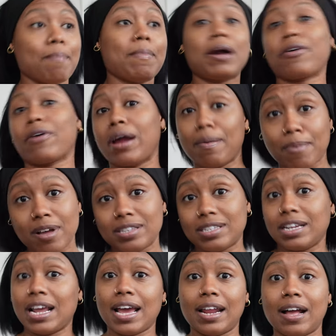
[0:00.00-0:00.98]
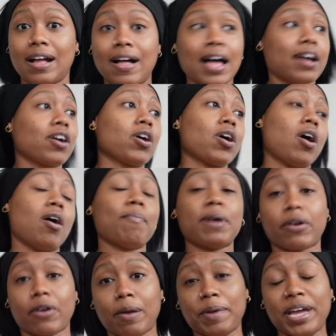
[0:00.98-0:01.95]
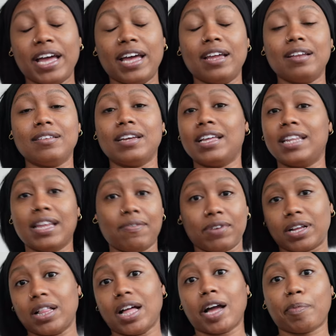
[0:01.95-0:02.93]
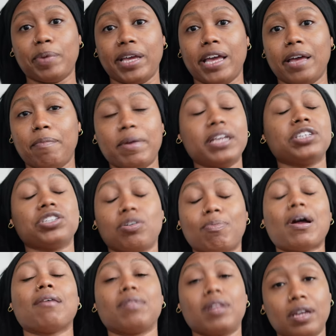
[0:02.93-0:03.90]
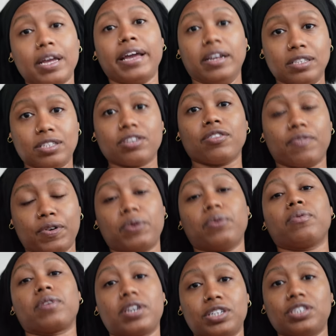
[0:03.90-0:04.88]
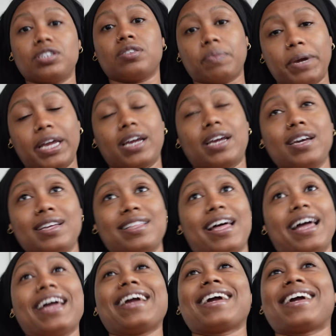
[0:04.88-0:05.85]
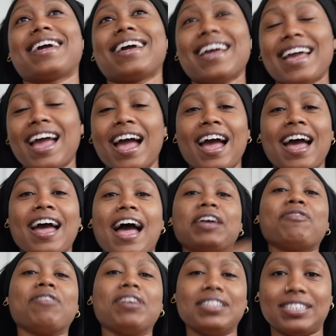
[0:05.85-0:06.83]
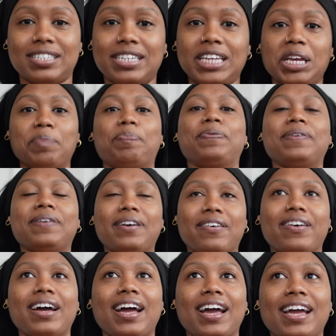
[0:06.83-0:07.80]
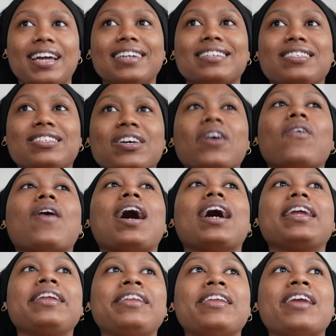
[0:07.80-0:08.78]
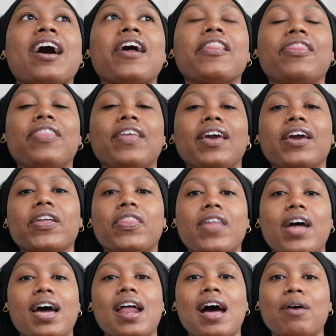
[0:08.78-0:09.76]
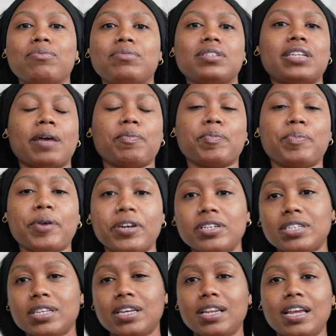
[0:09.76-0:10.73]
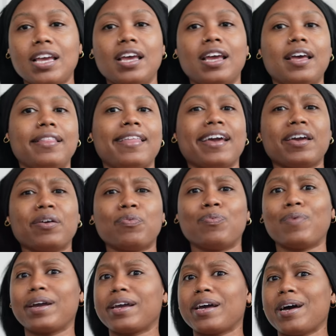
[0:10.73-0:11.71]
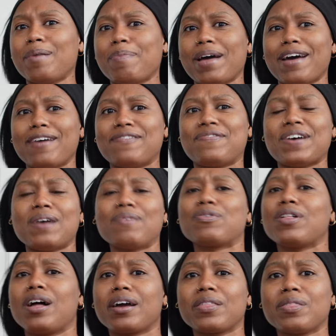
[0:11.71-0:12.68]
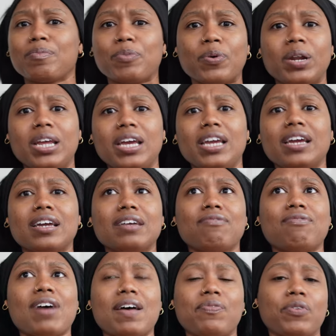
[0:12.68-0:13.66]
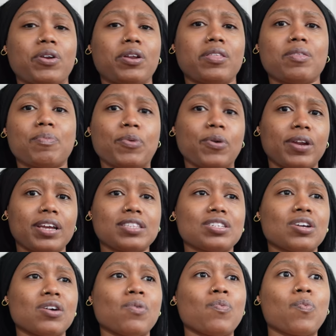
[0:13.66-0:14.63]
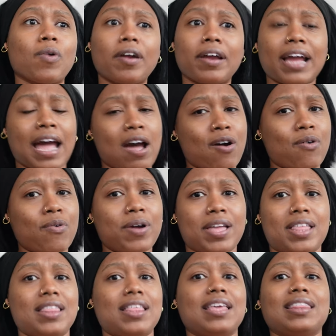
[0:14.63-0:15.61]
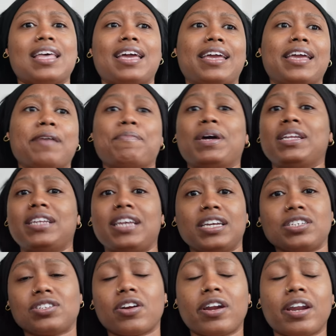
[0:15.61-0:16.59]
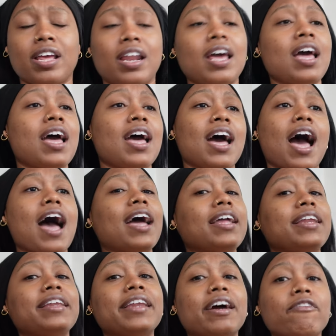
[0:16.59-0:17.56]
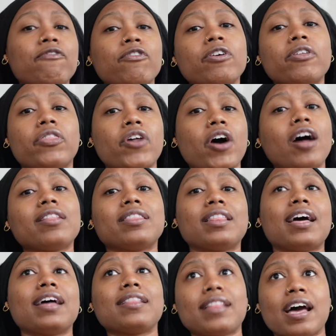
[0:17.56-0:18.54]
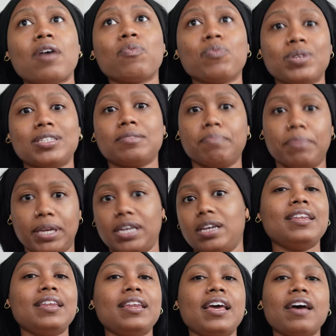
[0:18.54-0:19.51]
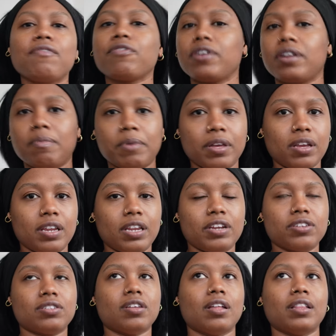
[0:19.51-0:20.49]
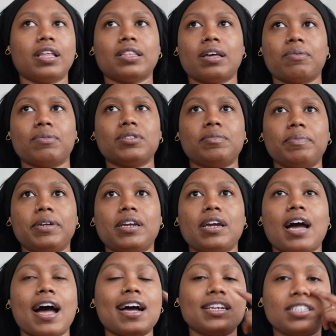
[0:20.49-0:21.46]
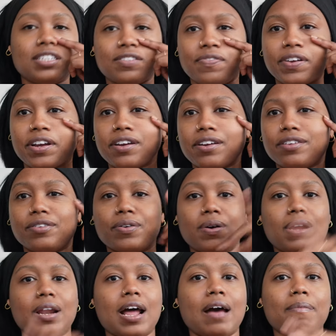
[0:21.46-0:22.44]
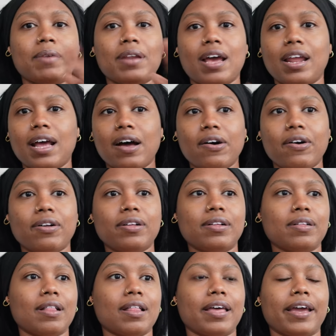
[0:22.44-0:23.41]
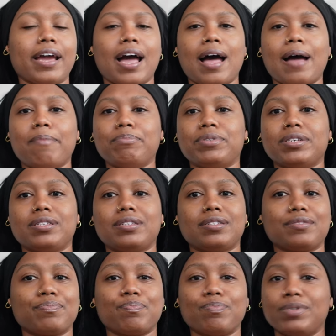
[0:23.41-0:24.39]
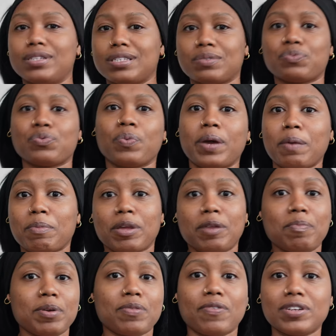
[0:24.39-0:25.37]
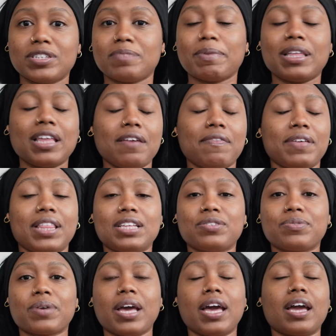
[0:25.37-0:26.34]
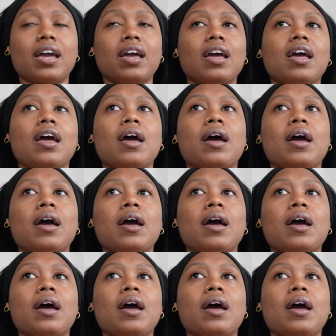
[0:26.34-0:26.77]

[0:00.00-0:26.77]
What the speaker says: My grandma's a night owl. I could call my grandma at 11 o'clock p.m. and she'll probably answer the phone because she's awake. Like, it runs deep, okay? So I did not think that I was the type of person that could wake up at 5 o'clock in the morning, 5:30 in the morning to go work out and then, like, get my day started. I never thought that that was me. Never in a million years thought that that was me. I just figured, you know what, I'm a night owl. Like, I'm just, this is the way I'm going to be the rest of my life, and that's okay.